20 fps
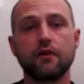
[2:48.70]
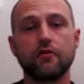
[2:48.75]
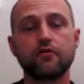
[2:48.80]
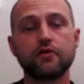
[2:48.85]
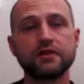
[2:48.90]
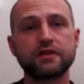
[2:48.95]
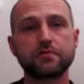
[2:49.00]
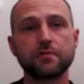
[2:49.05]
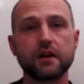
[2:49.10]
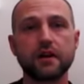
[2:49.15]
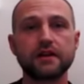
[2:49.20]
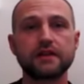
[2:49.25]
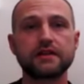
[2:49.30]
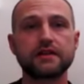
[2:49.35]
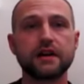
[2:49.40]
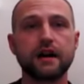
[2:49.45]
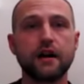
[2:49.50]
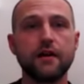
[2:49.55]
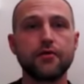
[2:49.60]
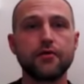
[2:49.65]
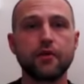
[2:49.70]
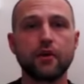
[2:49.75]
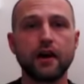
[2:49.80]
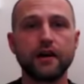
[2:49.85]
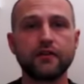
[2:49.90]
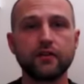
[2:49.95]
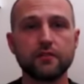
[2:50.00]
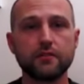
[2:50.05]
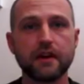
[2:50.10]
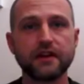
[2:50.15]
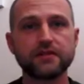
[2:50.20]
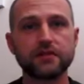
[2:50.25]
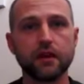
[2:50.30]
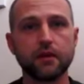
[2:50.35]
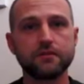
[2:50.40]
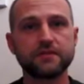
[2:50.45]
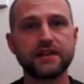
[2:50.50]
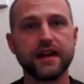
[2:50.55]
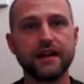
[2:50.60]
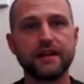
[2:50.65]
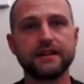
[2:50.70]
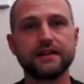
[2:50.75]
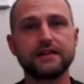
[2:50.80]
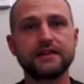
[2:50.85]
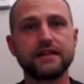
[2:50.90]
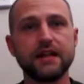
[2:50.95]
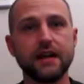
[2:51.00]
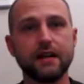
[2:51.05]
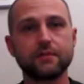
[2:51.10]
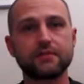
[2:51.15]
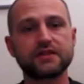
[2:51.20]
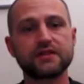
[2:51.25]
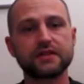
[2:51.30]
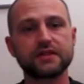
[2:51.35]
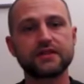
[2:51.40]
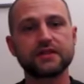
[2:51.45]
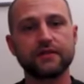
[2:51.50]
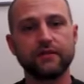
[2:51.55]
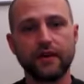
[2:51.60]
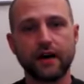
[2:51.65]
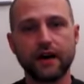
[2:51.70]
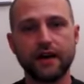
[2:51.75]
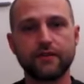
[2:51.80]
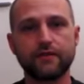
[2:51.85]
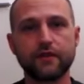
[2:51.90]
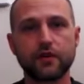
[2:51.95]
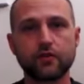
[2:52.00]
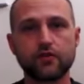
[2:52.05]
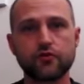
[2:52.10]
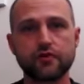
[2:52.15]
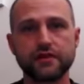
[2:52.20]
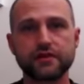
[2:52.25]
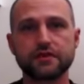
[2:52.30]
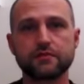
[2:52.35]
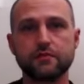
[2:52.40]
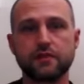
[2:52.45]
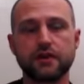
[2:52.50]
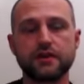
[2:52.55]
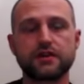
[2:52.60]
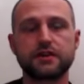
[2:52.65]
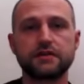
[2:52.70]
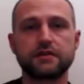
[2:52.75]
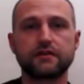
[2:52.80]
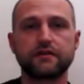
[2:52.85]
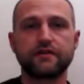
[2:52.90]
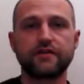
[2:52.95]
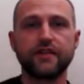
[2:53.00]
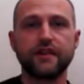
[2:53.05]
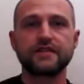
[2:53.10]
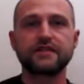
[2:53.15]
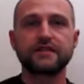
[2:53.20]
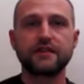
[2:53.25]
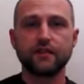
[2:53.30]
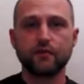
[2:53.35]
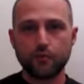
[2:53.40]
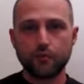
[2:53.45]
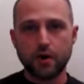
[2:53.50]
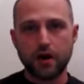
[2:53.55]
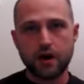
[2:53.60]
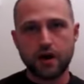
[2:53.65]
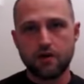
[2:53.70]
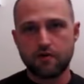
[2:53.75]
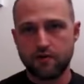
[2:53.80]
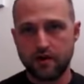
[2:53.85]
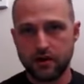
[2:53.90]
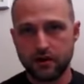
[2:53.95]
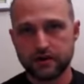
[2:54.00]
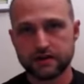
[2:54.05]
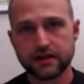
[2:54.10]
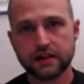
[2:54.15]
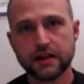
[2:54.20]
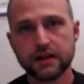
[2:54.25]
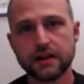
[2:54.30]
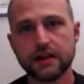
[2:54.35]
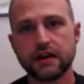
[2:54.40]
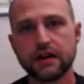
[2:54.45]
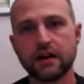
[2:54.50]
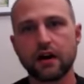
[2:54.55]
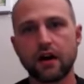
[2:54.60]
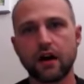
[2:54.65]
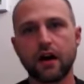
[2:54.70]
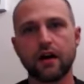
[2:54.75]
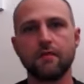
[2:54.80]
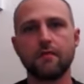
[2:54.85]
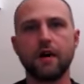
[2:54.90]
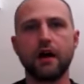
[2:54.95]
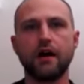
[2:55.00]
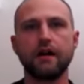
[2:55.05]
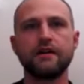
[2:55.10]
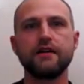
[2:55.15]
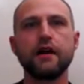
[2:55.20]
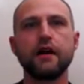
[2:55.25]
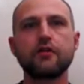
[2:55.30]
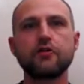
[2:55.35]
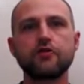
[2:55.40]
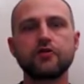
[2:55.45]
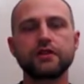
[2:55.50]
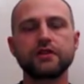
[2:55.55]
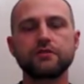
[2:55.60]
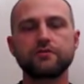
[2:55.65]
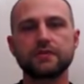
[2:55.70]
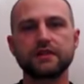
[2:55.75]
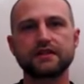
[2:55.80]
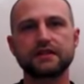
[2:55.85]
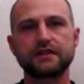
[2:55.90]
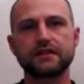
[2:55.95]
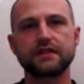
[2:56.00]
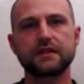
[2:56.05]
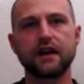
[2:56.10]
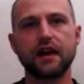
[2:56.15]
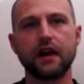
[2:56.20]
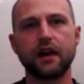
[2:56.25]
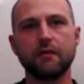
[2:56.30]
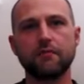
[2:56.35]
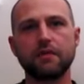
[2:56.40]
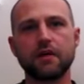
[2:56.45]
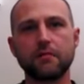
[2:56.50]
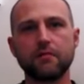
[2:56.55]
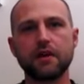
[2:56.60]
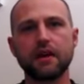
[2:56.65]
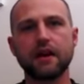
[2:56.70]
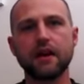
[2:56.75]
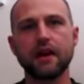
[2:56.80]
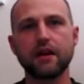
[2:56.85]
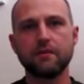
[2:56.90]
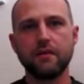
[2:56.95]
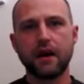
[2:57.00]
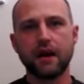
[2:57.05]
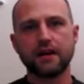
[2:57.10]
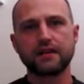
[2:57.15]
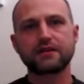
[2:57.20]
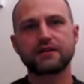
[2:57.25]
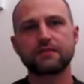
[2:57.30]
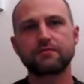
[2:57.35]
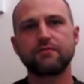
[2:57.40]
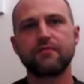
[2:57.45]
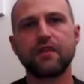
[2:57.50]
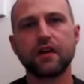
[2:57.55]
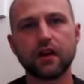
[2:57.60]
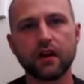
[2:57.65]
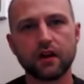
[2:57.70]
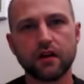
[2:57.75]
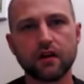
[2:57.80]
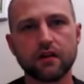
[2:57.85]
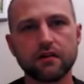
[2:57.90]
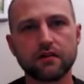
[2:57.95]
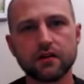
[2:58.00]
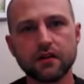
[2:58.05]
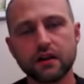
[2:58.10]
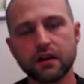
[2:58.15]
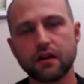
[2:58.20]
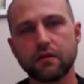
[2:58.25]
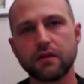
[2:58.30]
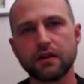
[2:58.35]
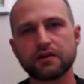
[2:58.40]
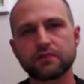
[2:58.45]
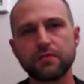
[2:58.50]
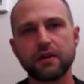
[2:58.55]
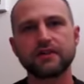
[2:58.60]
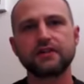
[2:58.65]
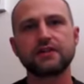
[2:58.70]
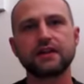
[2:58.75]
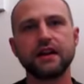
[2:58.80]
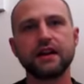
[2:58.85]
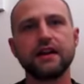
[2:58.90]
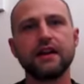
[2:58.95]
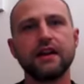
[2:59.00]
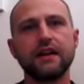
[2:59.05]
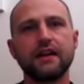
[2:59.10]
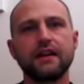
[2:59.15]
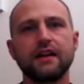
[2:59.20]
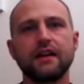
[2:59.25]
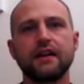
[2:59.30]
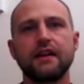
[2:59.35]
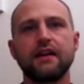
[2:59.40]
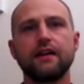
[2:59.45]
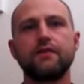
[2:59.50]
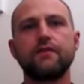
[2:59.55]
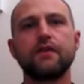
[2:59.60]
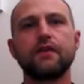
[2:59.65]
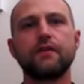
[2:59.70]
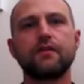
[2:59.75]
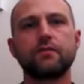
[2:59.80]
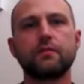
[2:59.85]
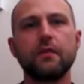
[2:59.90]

Christmas, I thought I'd do my top 10 tips to survive the Christmas festive period. I know Christmas can be a nightmare, you know, especially if you've